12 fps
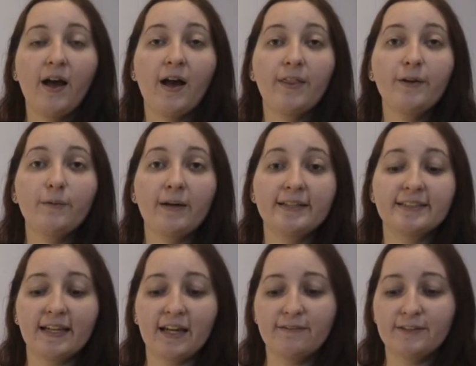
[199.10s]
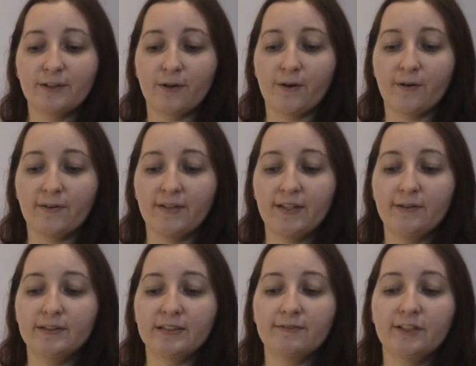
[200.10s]
Other ways I have saw the
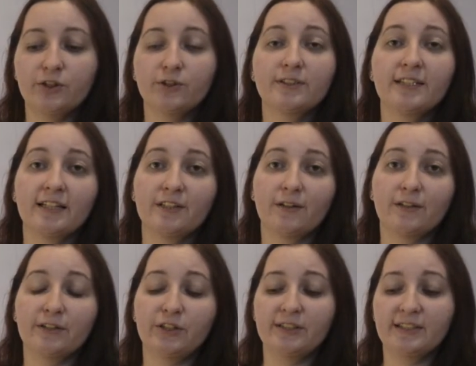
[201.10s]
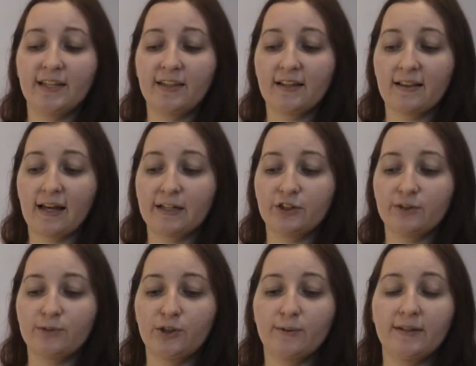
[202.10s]
use of digital technologies in the
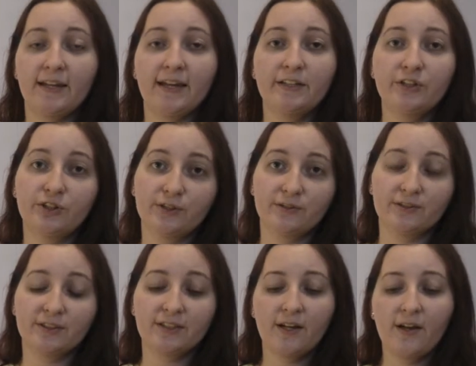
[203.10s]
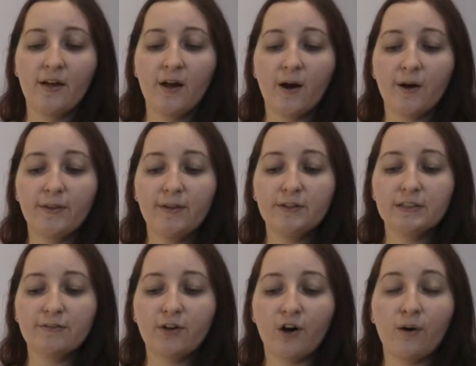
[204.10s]
classroom to engage students are the use
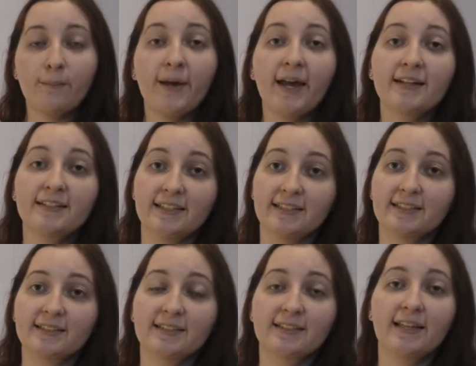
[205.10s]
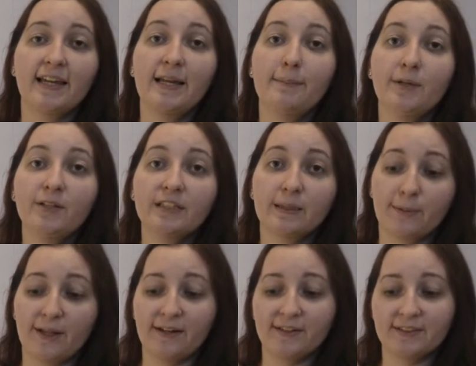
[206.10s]
of compact discs and music
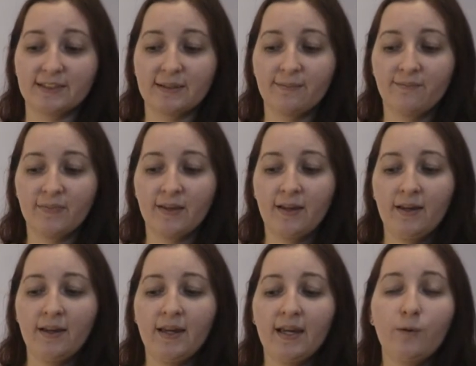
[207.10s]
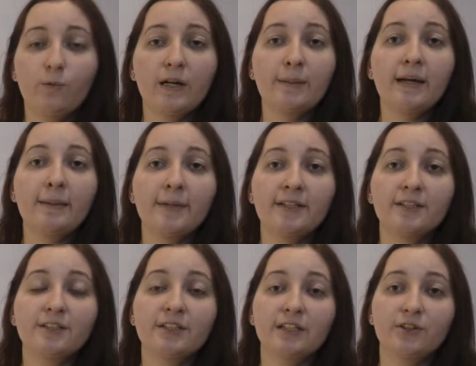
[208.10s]
players. In one of my
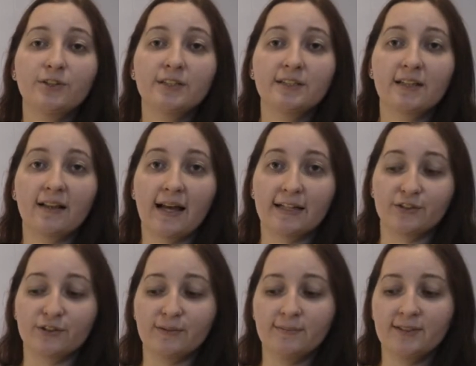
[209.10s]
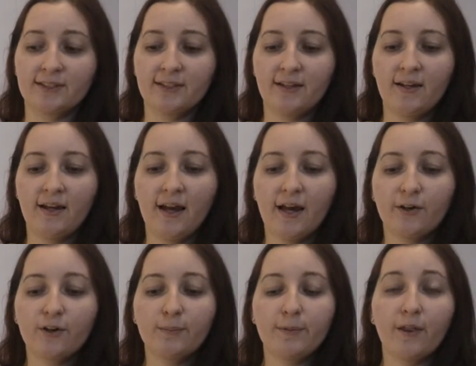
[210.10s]
mentor teachers' classrooms, a
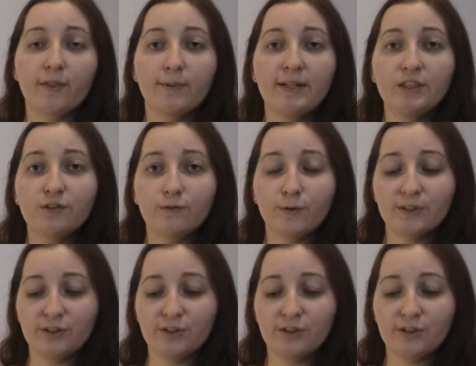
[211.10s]
group of 3 to 4